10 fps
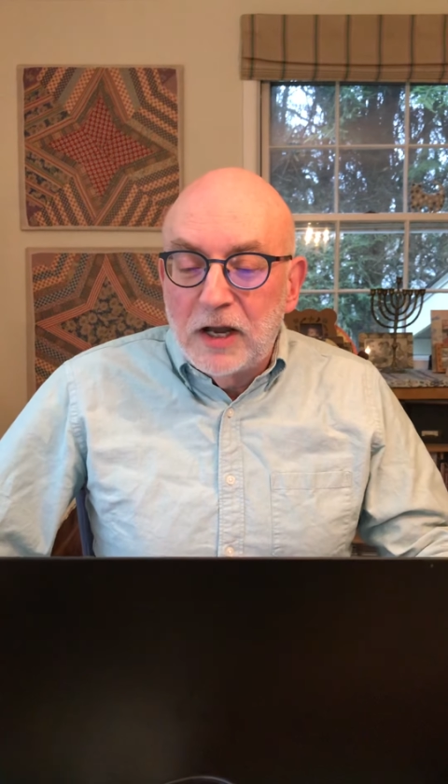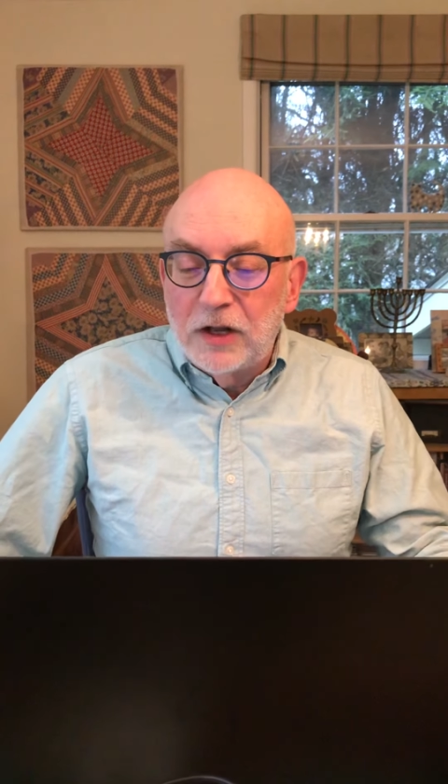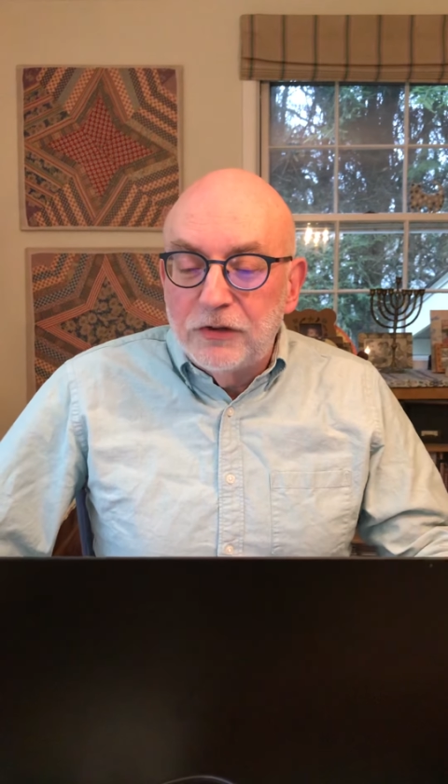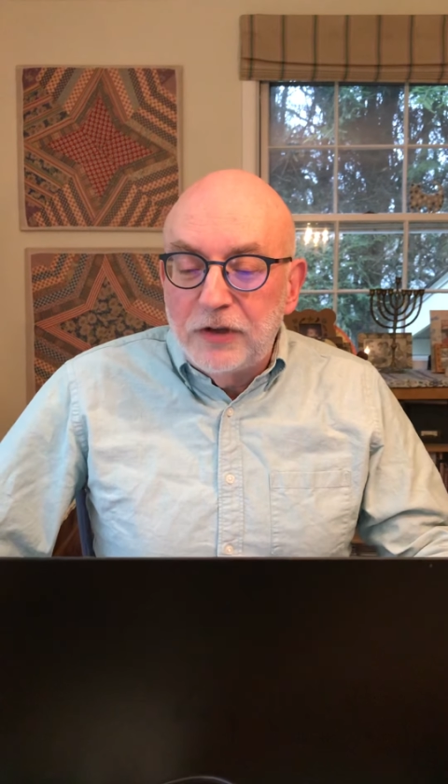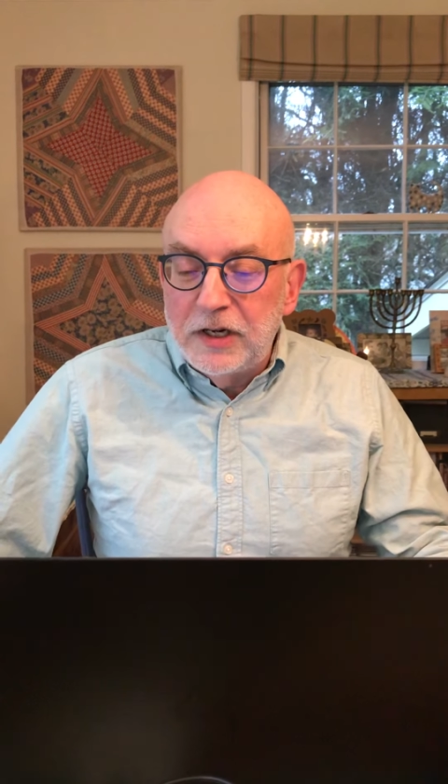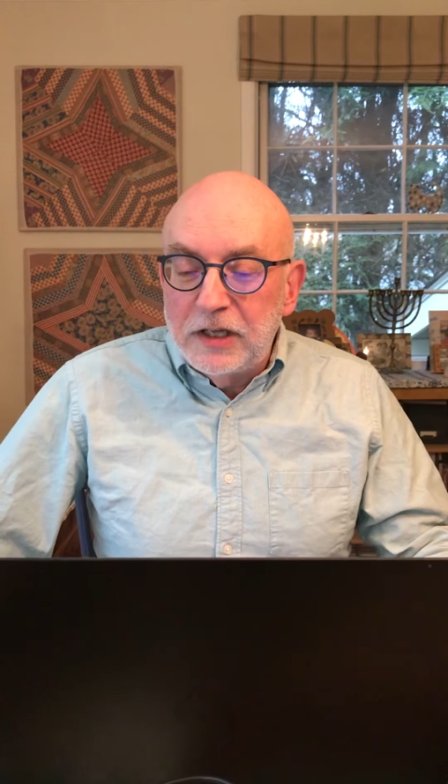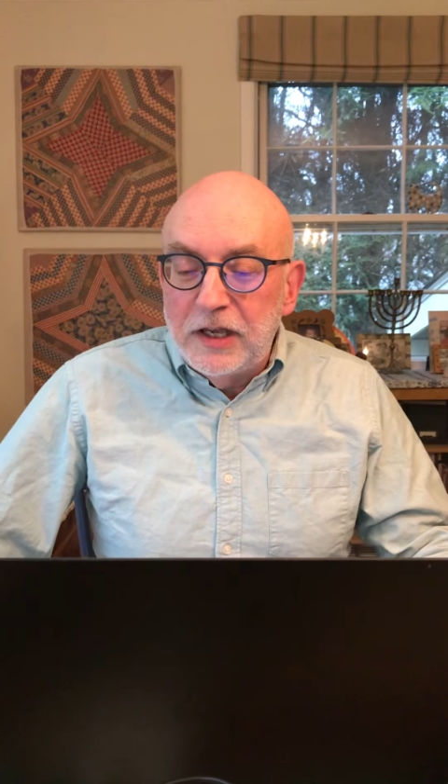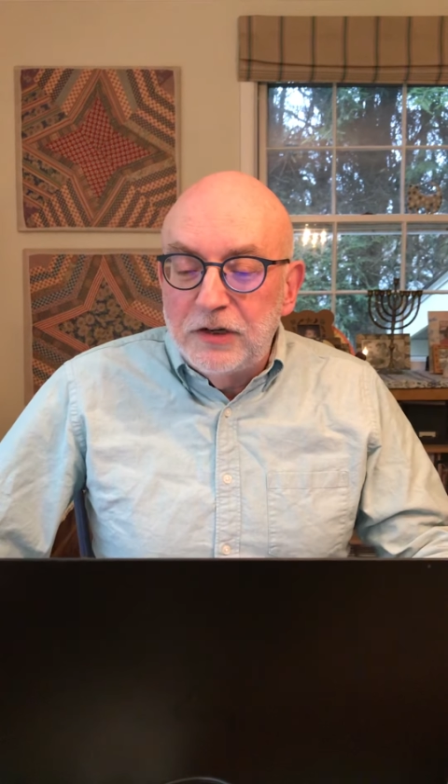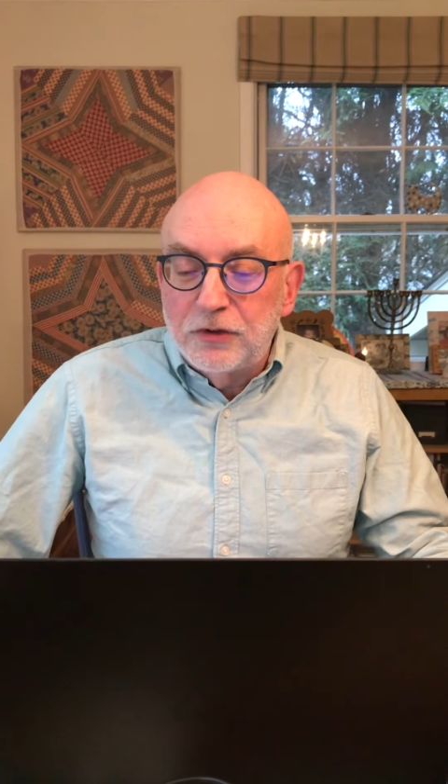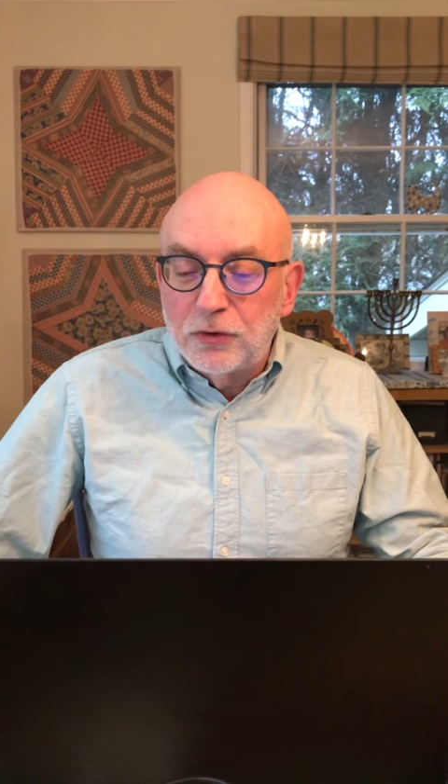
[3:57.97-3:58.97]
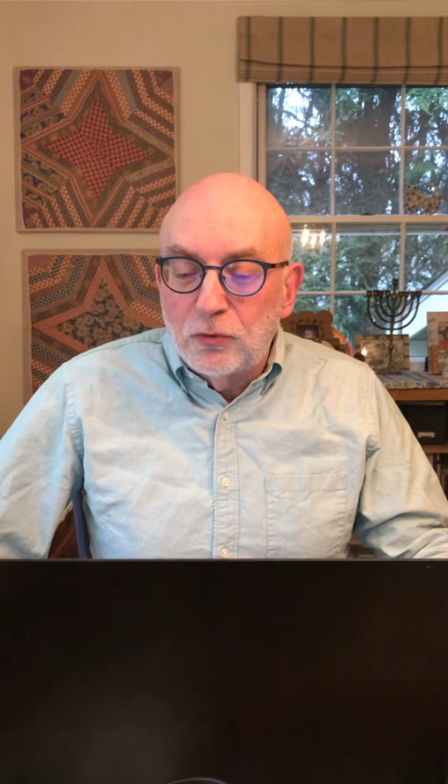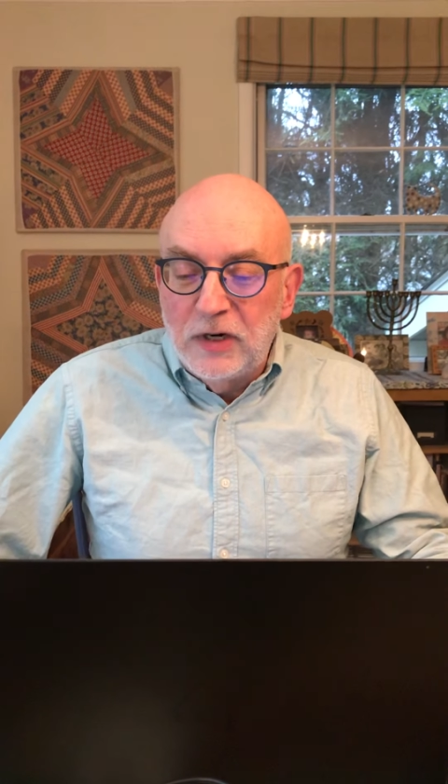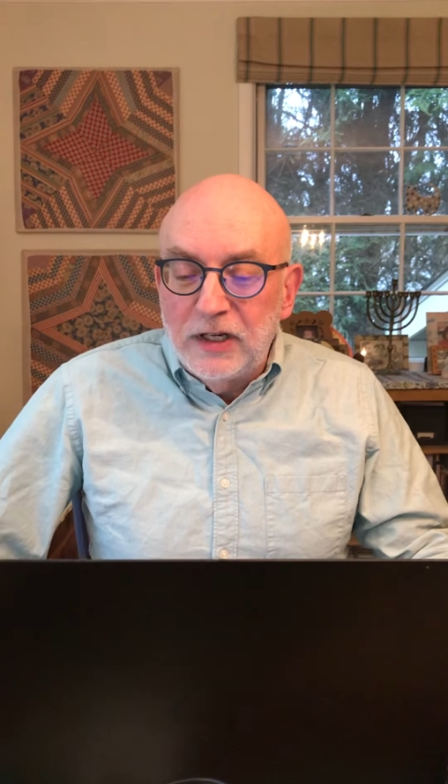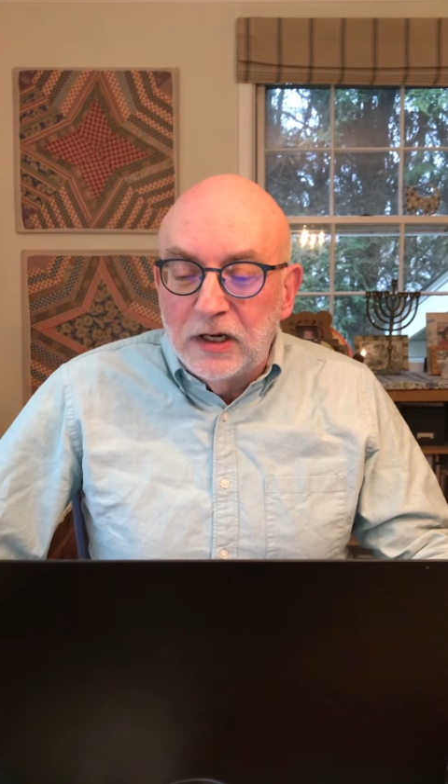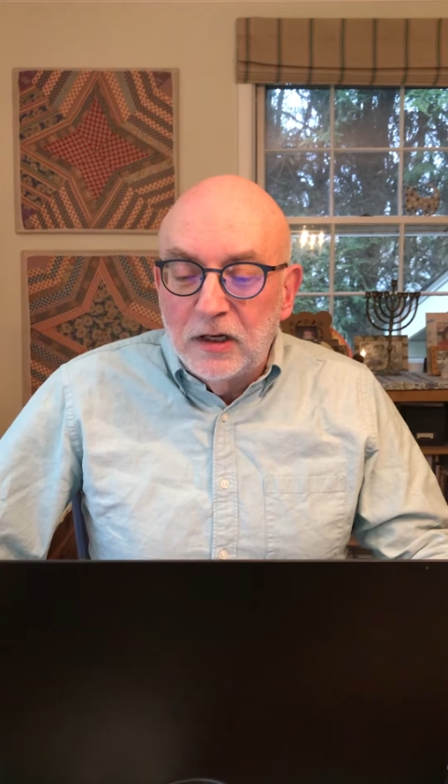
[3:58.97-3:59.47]
and I'll dedicate it to
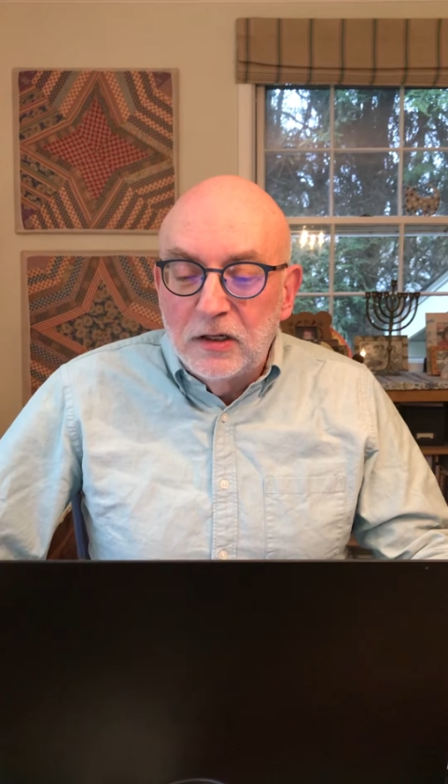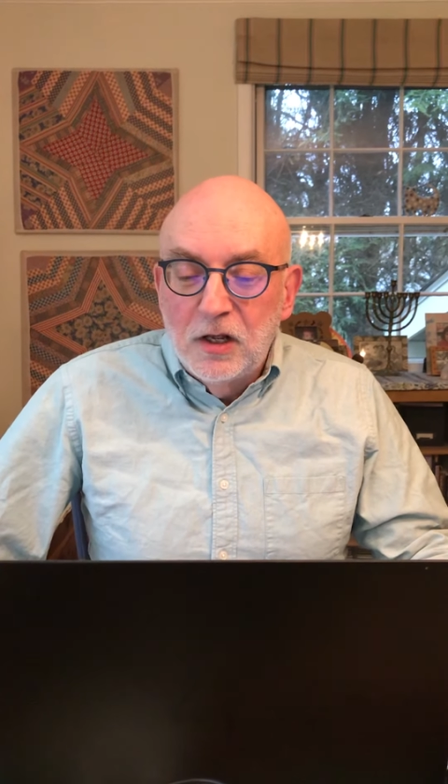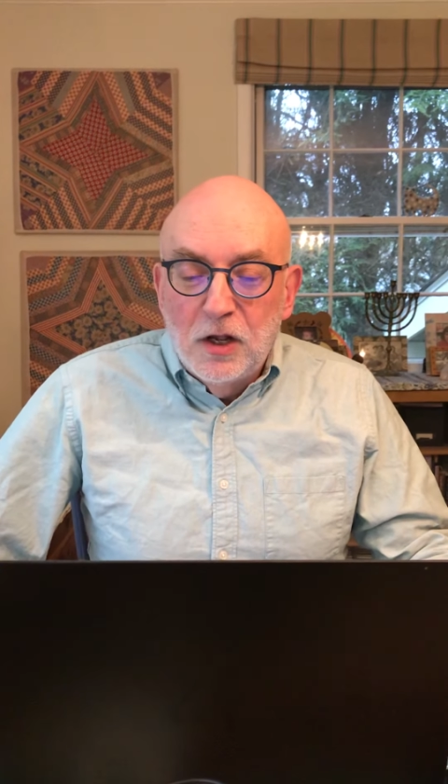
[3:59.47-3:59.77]
Rena,